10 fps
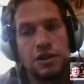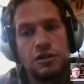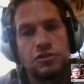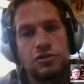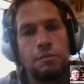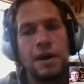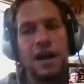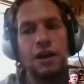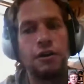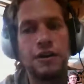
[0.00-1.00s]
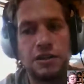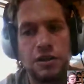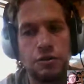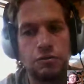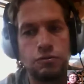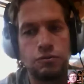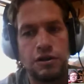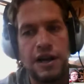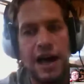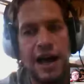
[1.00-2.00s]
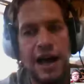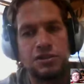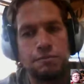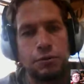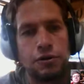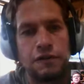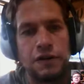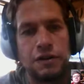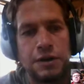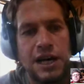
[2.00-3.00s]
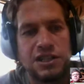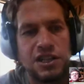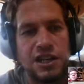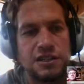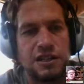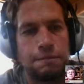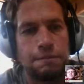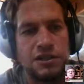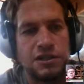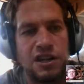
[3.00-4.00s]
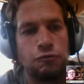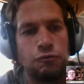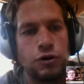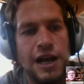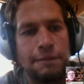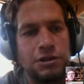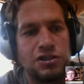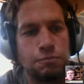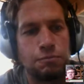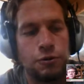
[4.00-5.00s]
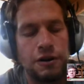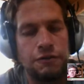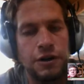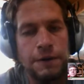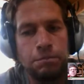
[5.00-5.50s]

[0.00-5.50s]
So the mayor of Quito would not be supportive of the president, and the president would not be supportive